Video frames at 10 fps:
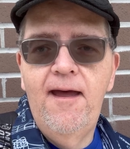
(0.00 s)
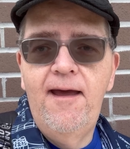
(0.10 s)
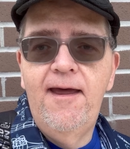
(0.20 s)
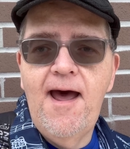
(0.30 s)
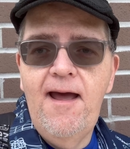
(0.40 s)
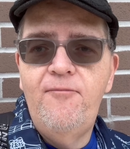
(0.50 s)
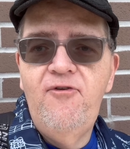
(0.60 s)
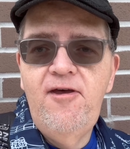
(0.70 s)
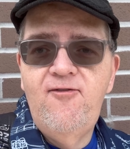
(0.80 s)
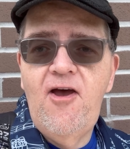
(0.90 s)
Again, I am
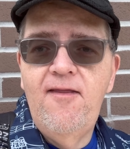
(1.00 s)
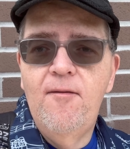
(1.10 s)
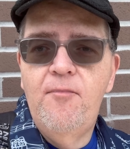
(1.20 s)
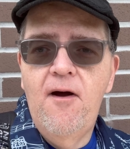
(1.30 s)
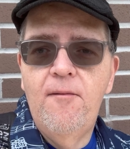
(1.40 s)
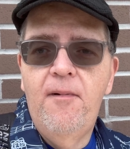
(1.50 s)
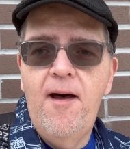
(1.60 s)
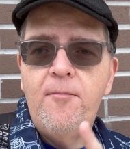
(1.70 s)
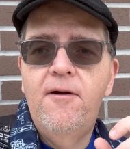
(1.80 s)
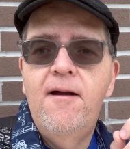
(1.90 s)
TJ the Park
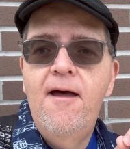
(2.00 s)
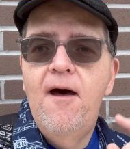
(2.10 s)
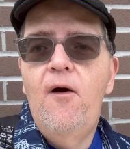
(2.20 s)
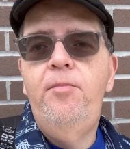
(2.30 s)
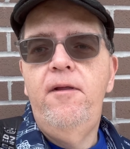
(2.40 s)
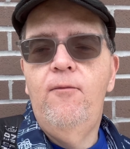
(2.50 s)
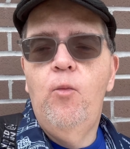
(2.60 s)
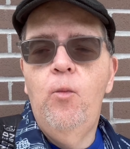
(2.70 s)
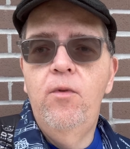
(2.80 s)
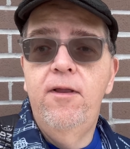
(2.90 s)
Bopper. Hope you
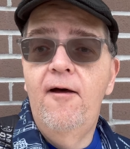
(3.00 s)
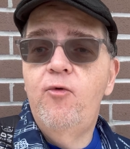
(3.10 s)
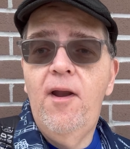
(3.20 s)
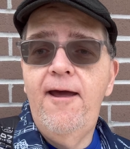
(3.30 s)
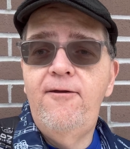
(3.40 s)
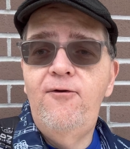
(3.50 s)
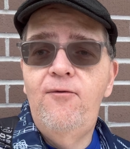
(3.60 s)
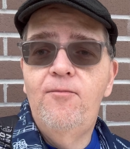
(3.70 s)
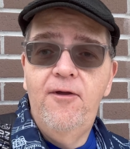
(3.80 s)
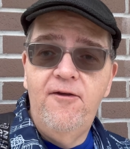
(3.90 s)
love what I do.
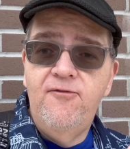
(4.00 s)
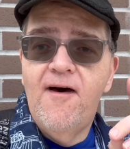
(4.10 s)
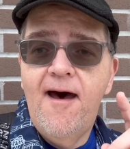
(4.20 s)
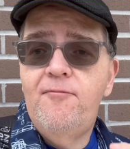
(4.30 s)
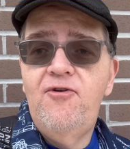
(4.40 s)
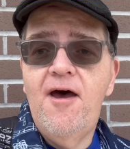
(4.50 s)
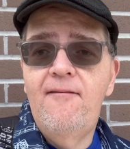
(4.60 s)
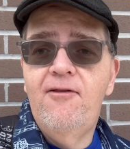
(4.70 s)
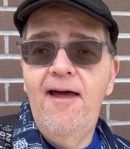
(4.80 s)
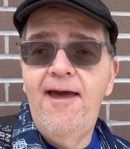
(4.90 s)
Please vibe,
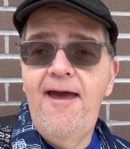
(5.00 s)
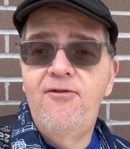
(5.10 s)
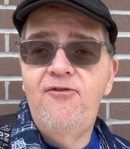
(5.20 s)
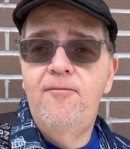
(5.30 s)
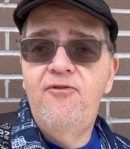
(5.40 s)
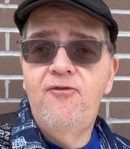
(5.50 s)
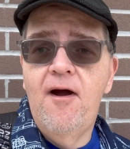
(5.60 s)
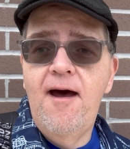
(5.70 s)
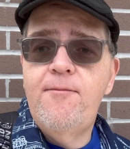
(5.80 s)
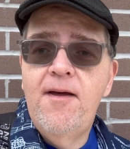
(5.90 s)
job, like, and
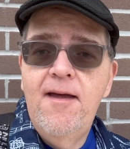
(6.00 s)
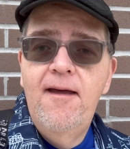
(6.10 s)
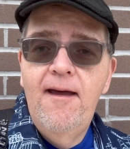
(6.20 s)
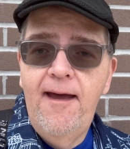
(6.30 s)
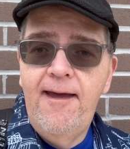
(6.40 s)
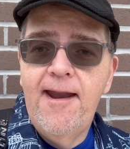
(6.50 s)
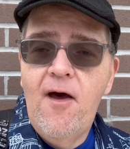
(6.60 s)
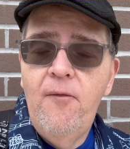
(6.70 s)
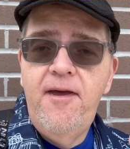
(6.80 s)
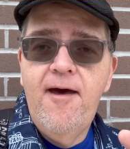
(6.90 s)
subscribe. Again, I
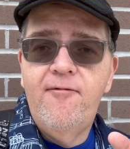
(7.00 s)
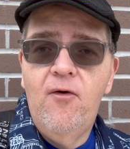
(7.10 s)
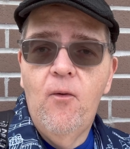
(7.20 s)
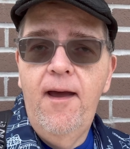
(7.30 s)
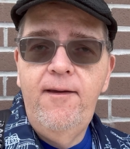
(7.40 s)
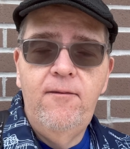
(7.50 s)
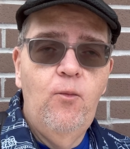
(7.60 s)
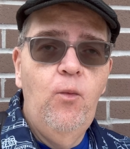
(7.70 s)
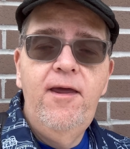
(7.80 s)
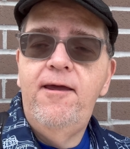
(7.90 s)
hope you have a great
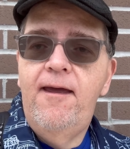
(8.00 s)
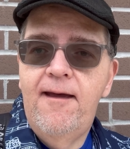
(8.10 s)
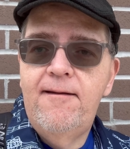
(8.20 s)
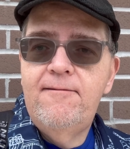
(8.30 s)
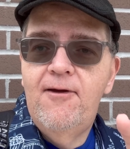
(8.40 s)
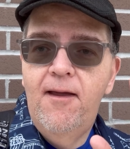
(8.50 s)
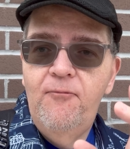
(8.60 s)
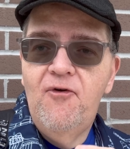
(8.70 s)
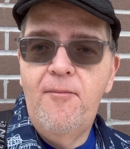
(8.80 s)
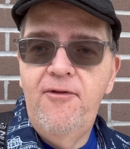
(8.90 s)
weekend. I'm
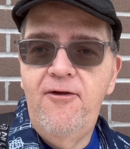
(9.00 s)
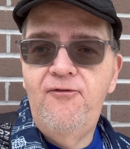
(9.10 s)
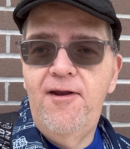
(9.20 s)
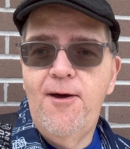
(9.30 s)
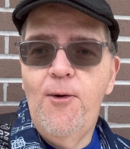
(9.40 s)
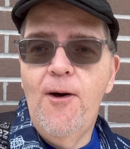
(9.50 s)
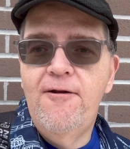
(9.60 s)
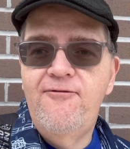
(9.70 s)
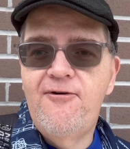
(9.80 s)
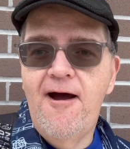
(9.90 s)
dropping this video on
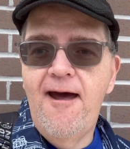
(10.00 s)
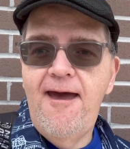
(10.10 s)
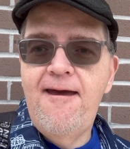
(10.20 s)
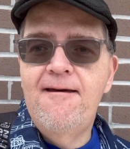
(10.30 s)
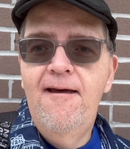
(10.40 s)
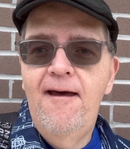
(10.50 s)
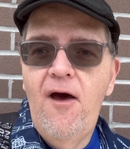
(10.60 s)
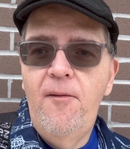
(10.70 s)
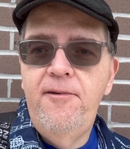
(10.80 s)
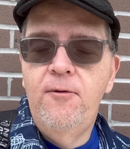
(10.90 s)
Friday.
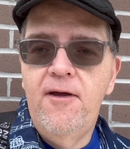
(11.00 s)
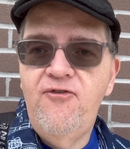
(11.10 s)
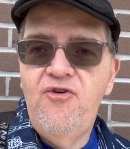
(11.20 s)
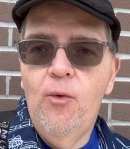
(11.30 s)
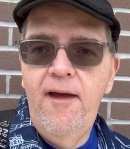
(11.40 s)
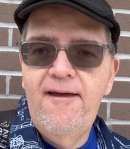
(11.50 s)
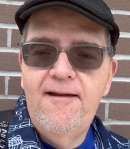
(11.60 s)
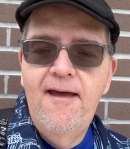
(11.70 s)
Hope you enjoy it.